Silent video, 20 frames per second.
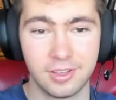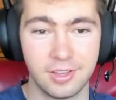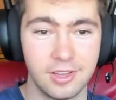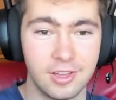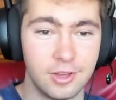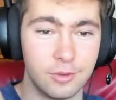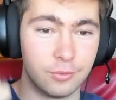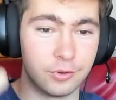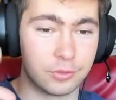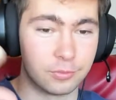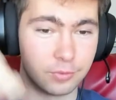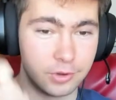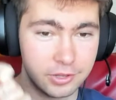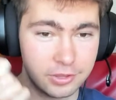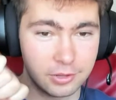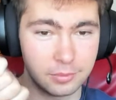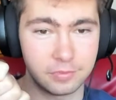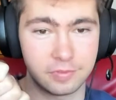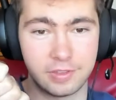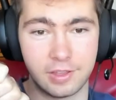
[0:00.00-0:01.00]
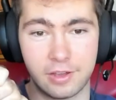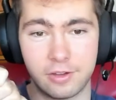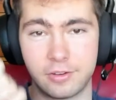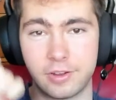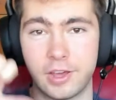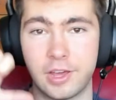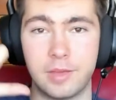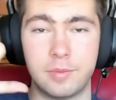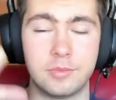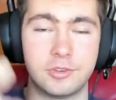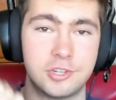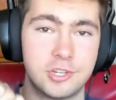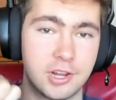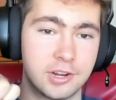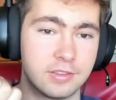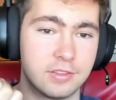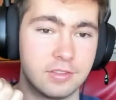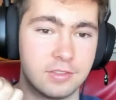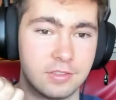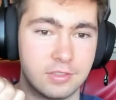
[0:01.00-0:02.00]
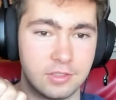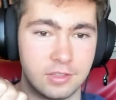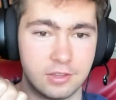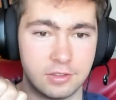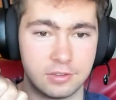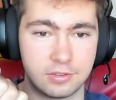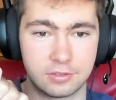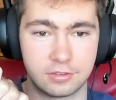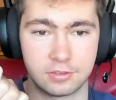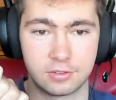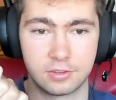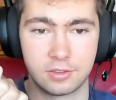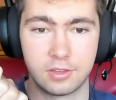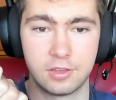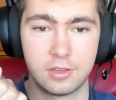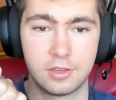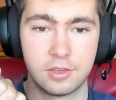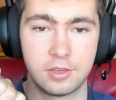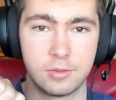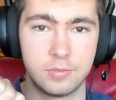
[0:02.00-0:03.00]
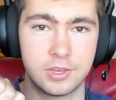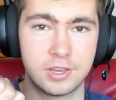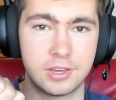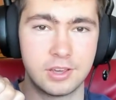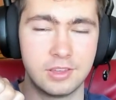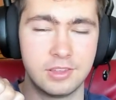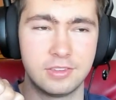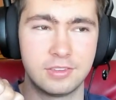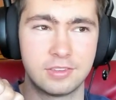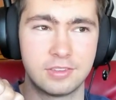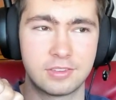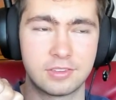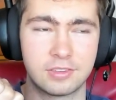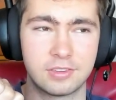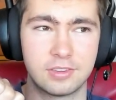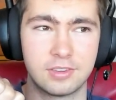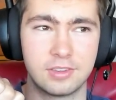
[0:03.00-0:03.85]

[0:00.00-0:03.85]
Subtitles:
With one thumbs down, I objected to this because